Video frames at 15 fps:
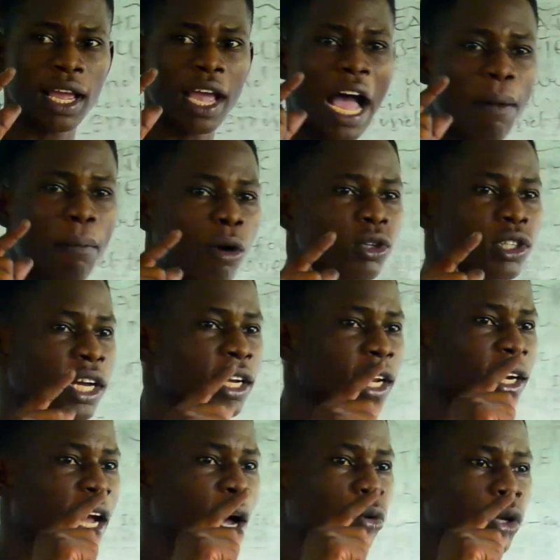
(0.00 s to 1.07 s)
about
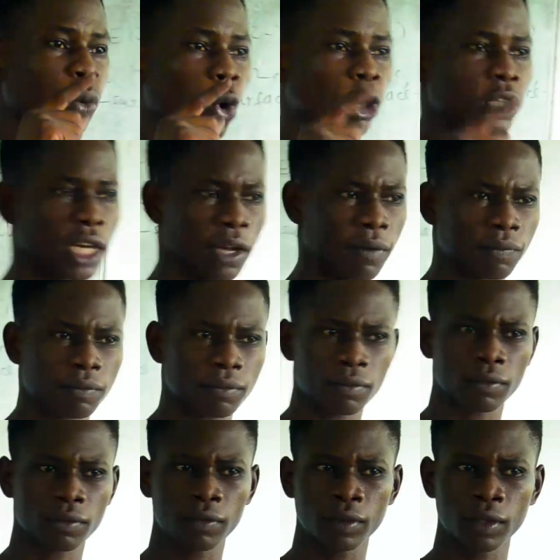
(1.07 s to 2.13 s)
underground water.
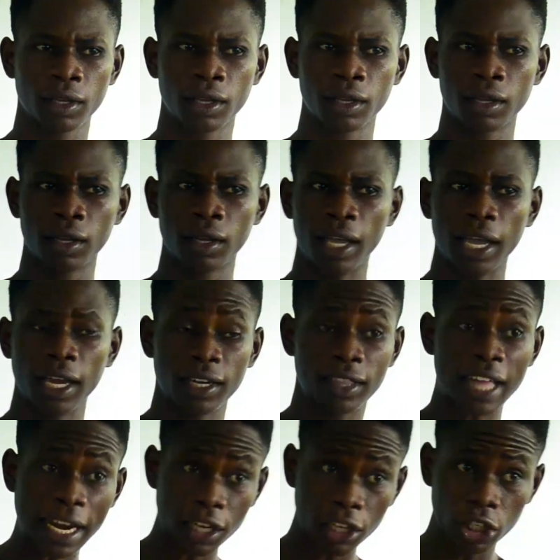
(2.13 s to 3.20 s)
And
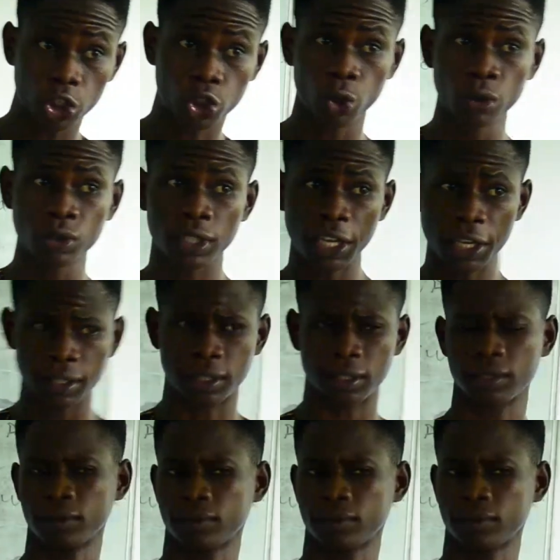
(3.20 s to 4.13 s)
that issue is